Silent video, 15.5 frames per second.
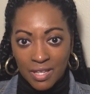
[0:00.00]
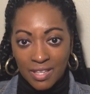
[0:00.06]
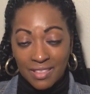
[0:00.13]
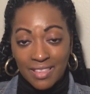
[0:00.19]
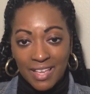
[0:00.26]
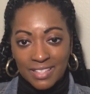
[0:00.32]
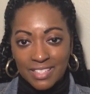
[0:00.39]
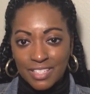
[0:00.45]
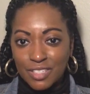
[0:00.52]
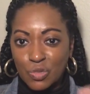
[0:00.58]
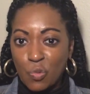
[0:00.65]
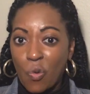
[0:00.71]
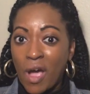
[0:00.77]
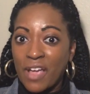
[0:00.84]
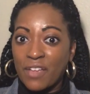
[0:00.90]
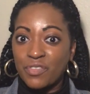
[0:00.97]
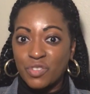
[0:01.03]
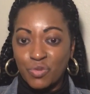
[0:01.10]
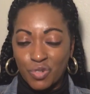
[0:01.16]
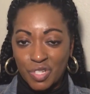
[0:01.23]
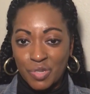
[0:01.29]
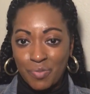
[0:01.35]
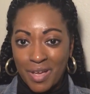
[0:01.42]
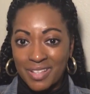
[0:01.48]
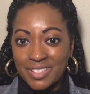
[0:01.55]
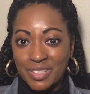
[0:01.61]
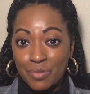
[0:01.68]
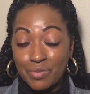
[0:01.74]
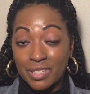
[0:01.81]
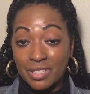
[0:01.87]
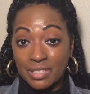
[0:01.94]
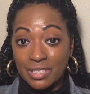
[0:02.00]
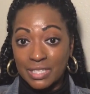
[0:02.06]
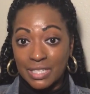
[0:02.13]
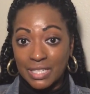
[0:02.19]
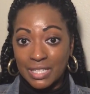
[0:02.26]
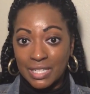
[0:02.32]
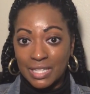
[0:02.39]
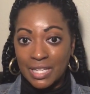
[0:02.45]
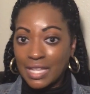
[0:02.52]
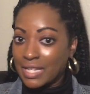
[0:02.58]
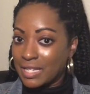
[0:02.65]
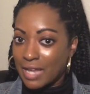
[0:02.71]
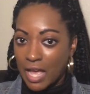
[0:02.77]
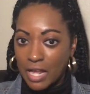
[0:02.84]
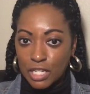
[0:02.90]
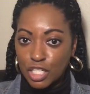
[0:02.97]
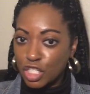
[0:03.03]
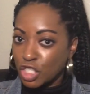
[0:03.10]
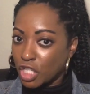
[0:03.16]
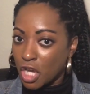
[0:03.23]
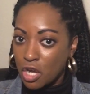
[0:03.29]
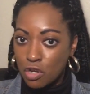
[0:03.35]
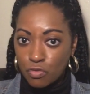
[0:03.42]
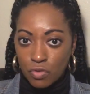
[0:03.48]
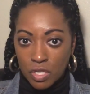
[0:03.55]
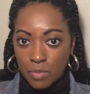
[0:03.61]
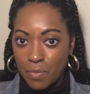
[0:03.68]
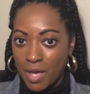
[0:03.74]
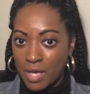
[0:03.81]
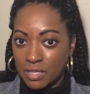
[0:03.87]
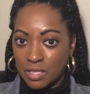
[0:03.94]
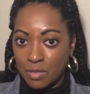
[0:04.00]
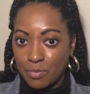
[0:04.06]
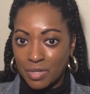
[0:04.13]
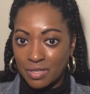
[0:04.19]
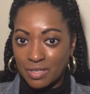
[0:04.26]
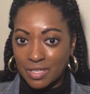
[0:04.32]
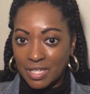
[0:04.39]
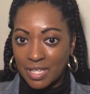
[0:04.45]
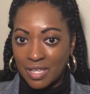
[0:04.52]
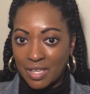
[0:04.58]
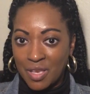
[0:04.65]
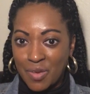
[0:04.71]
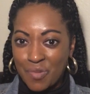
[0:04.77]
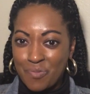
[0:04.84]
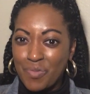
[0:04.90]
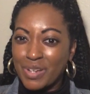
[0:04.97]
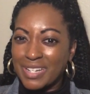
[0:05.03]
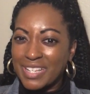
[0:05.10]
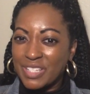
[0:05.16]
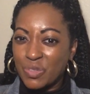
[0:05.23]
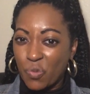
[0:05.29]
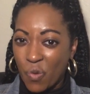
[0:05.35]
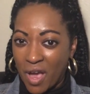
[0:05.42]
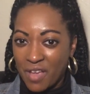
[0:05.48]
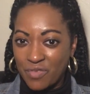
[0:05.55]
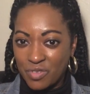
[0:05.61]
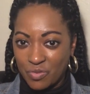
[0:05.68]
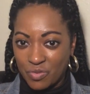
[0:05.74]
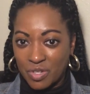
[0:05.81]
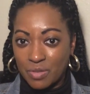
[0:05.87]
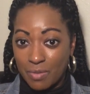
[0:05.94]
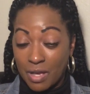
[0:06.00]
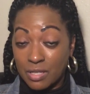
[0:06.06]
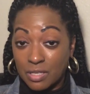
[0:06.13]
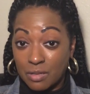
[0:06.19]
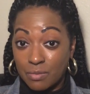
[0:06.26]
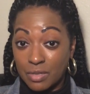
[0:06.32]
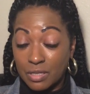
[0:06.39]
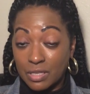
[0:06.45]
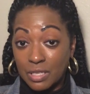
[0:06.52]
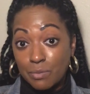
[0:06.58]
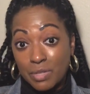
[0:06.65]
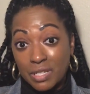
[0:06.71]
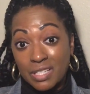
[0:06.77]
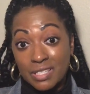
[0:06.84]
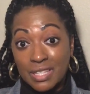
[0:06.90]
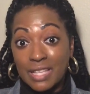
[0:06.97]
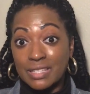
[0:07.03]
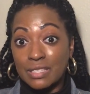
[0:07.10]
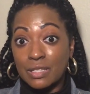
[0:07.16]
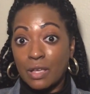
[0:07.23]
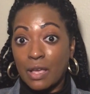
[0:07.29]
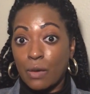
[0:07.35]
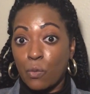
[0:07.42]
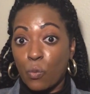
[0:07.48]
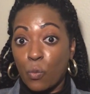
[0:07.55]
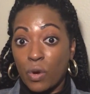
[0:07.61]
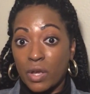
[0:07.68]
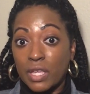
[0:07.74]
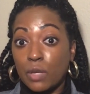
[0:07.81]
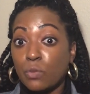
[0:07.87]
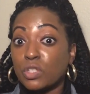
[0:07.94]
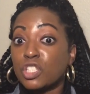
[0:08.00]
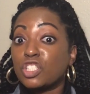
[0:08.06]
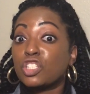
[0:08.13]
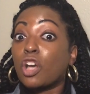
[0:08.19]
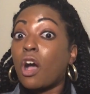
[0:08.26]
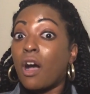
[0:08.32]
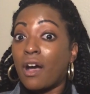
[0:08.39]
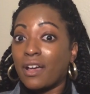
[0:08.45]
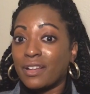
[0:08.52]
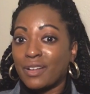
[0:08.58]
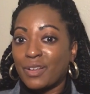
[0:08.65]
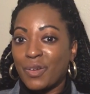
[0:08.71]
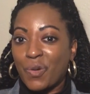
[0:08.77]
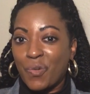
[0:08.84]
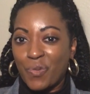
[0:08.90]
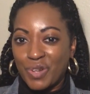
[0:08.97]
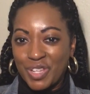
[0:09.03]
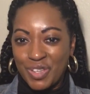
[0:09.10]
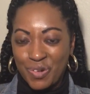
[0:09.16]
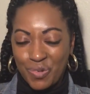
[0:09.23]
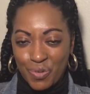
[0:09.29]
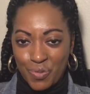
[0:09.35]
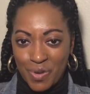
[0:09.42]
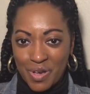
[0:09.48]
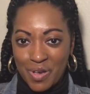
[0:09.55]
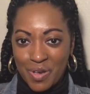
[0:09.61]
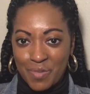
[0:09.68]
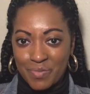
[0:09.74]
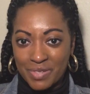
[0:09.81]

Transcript: that's his wife's responsibility. Not a shared responsibility, but his wife's responsibility, because that's what he was taught when he grew up.